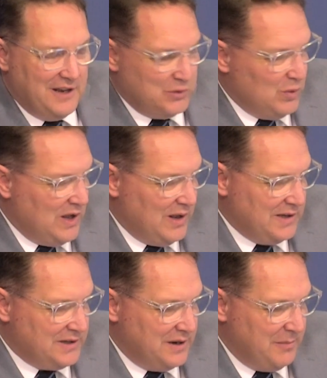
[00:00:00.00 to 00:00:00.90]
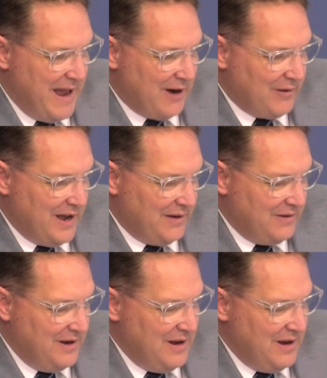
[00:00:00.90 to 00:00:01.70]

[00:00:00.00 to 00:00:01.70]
as well as her background